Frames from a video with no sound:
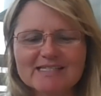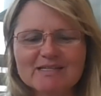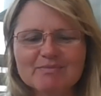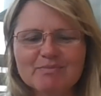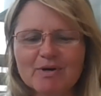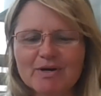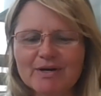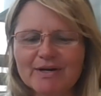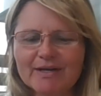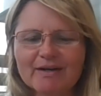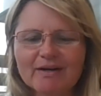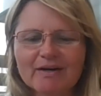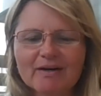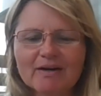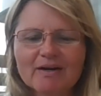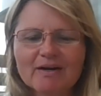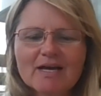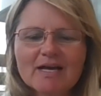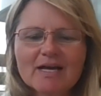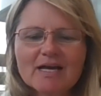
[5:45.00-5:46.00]
moniker.
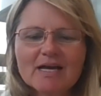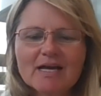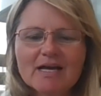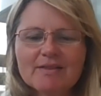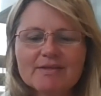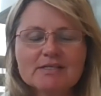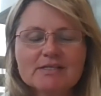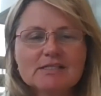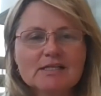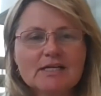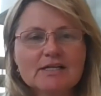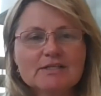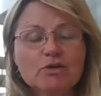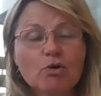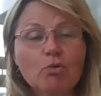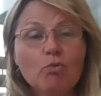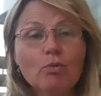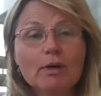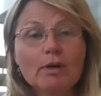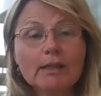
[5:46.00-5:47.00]
These clients are
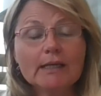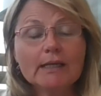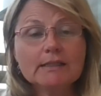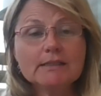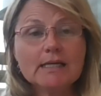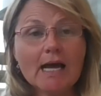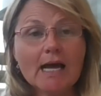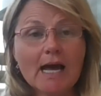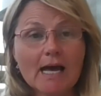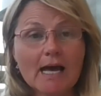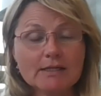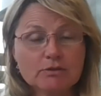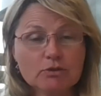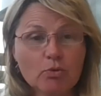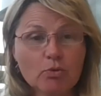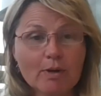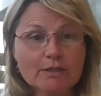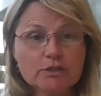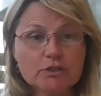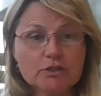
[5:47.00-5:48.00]
willing to ask
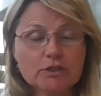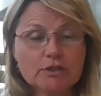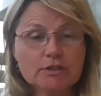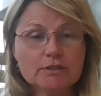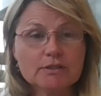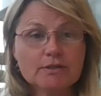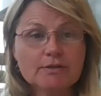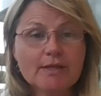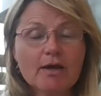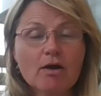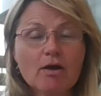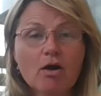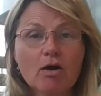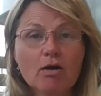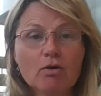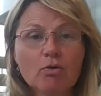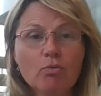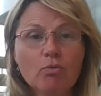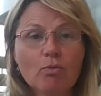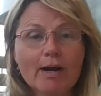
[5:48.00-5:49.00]
questions. They are
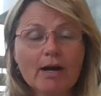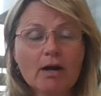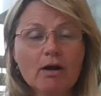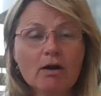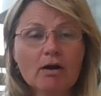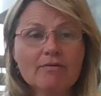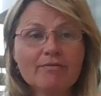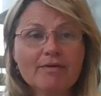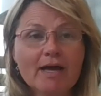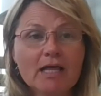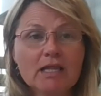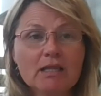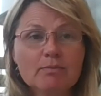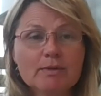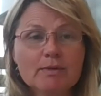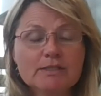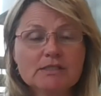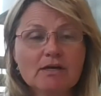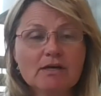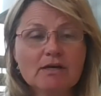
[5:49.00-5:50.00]
aware of
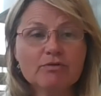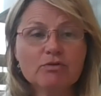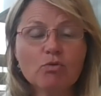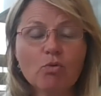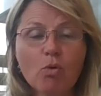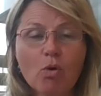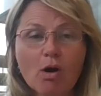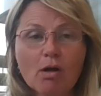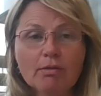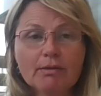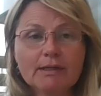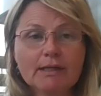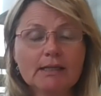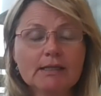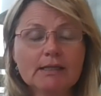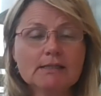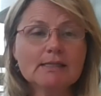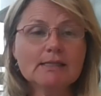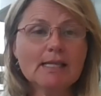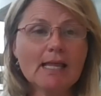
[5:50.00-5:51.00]
elements of
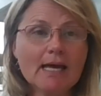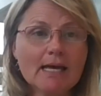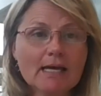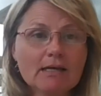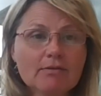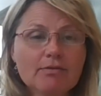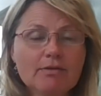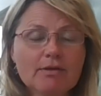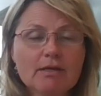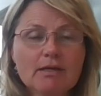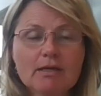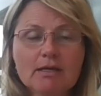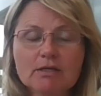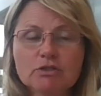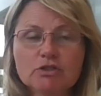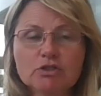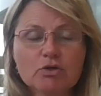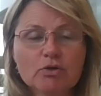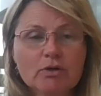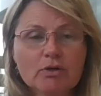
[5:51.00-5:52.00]
quality like the
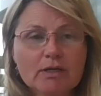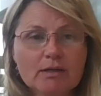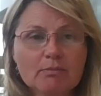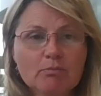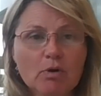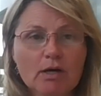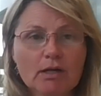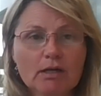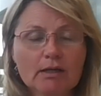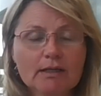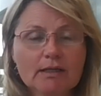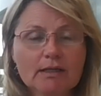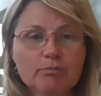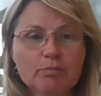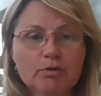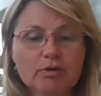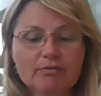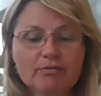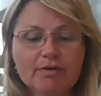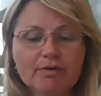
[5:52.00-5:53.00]
Assurity model can
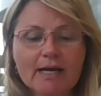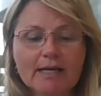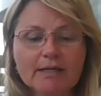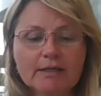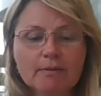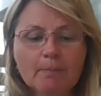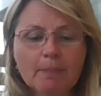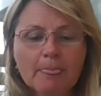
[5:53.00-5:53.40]
provide.